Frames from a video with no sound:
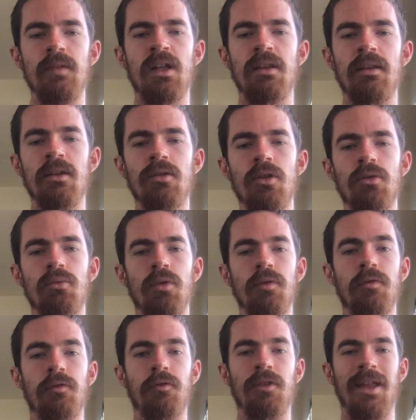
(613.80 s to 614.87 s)
These are
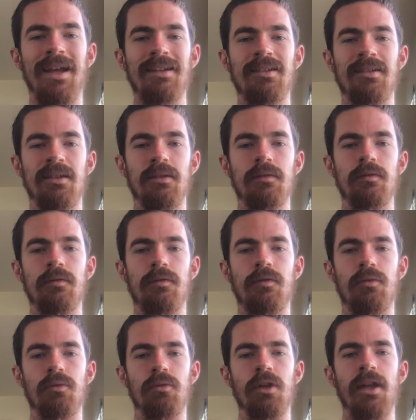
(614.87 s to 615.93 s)
reflexive
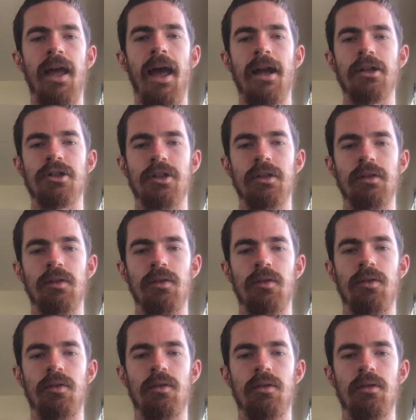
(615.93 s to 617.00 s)

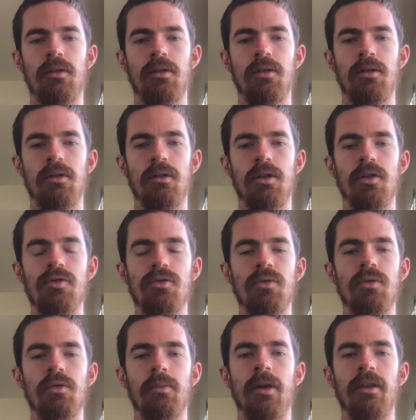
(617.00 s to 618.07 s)
reactions
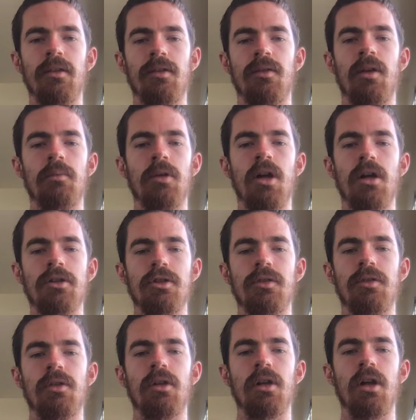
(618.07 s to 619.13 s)
controlled by the subconscious
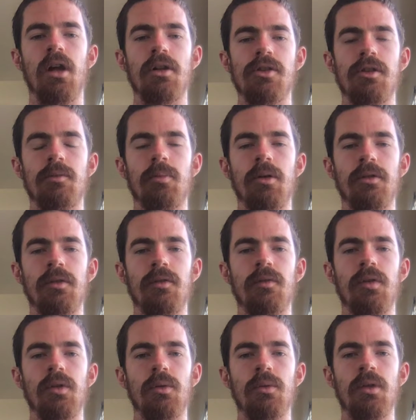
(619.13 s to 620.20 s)
or unconscious parts of
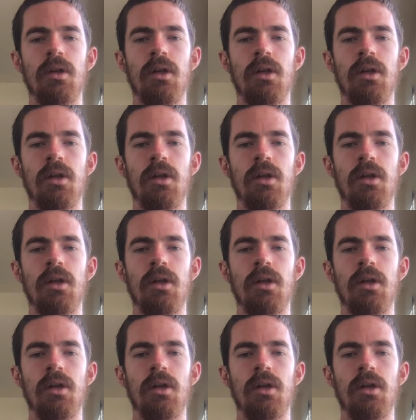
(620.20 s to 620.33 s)
you